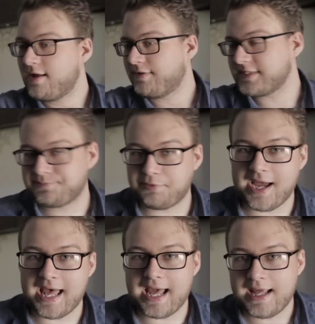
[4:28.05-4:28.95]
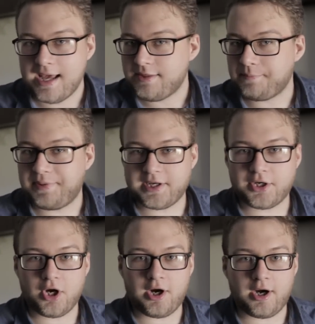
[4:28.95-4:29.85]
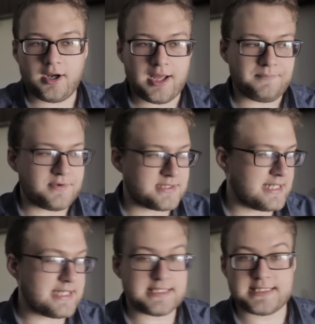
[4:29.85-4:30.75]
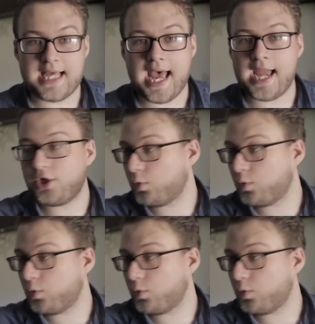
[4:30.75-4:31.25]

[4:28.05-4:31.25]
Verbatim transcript: They spread. They pick a card up. You sit it aside.